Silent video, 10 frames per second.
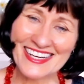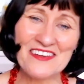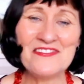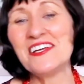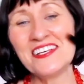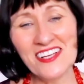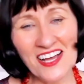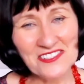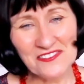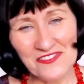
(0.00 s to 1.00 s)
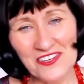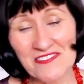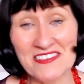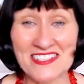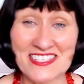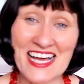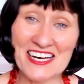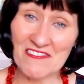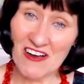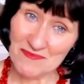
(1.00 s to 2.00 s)
If you'd like to look further into the
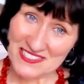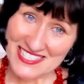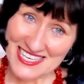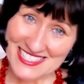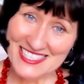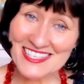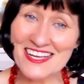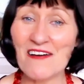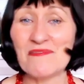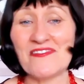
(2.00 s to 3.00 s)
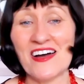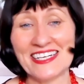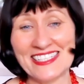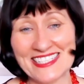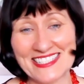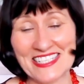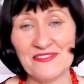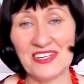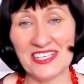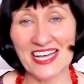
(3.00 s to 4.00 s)
data I've presented, I'll provide links in
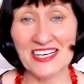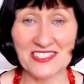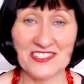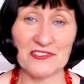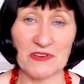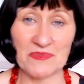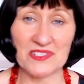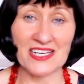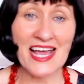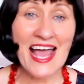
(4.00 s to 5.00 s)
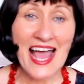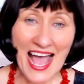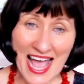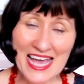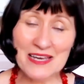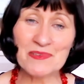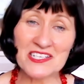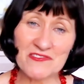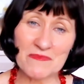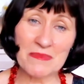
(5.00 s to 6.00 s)
the video's description. And
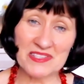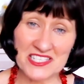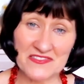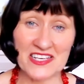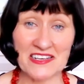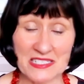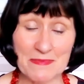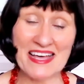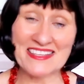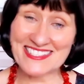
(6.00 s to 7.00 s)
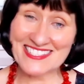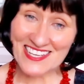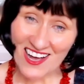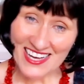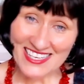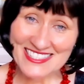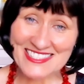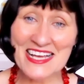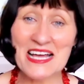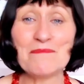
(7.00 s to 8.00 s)
please remember this video is about the
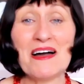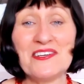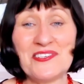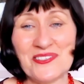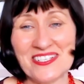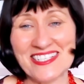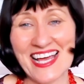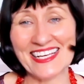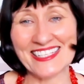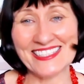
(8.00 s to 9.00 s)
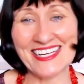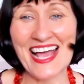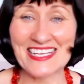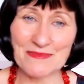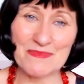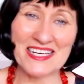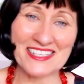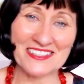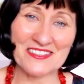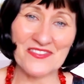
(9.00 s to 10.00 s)
science, but you shouldn't take it as
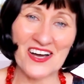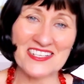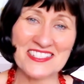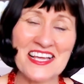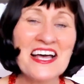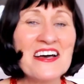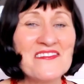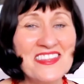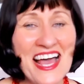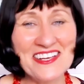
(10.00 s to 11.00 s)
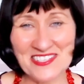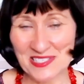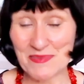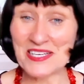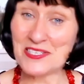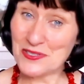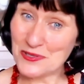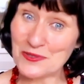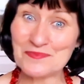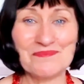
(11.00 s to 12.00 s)
medical advice. For that, you should speak to
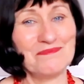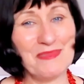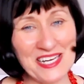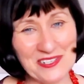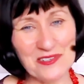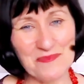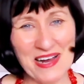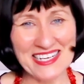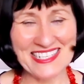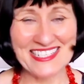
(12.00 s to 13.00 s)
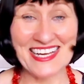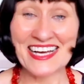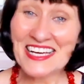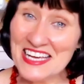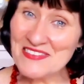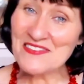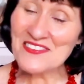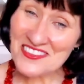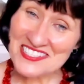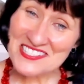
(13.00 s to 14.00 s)
your medical practitioner. If
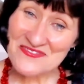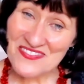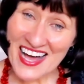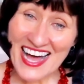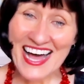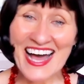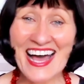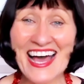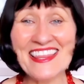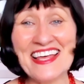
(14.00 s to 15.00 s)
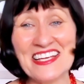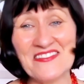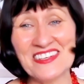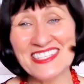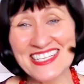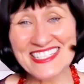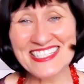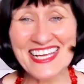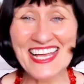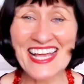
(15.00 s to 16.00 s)
you've got this far, thank you for
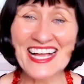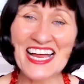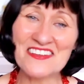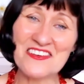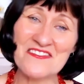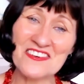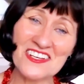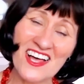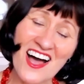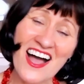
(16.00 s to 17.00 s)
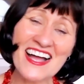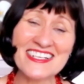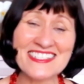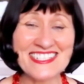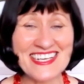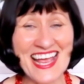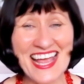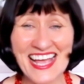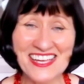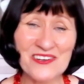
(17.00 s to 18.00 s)
listening. And if you've liked,
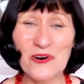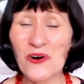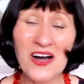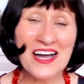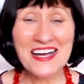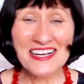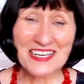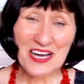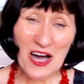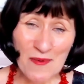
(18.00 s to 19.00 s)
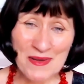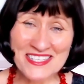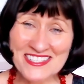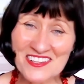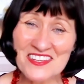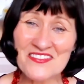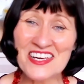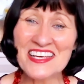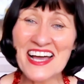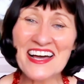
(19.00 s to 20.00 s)
shared, or commented on the
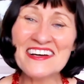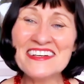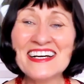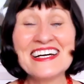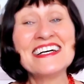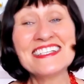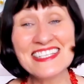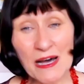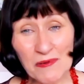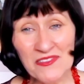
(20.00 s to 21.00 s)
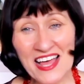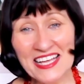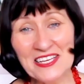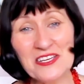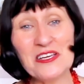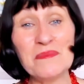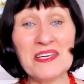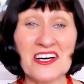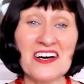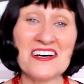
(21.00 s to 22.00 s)
video, double thank you,
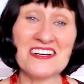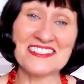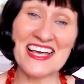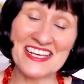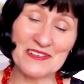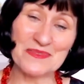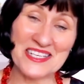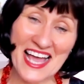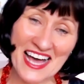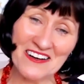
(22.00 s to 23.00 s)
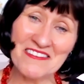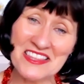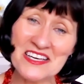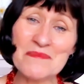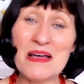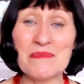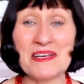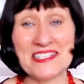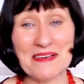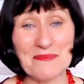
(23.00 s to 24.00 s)
because that helps the algorithm and
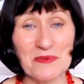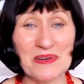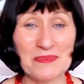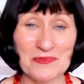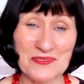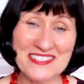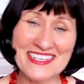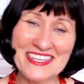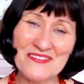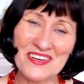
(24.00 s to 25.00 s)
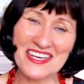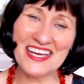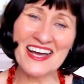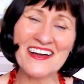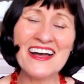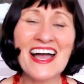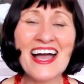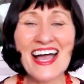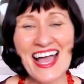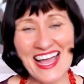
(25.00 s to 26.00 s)
means that more people will see the video.
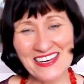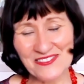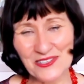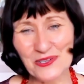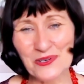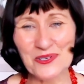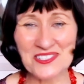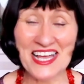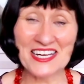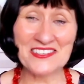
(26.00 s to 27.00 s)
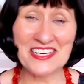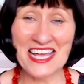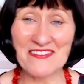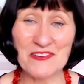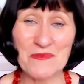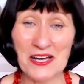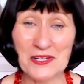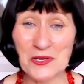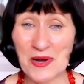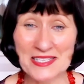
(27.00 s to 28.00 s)
And of course, thank you to
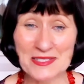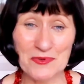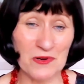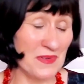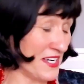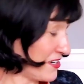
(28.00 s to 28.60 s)
everyone who has bought me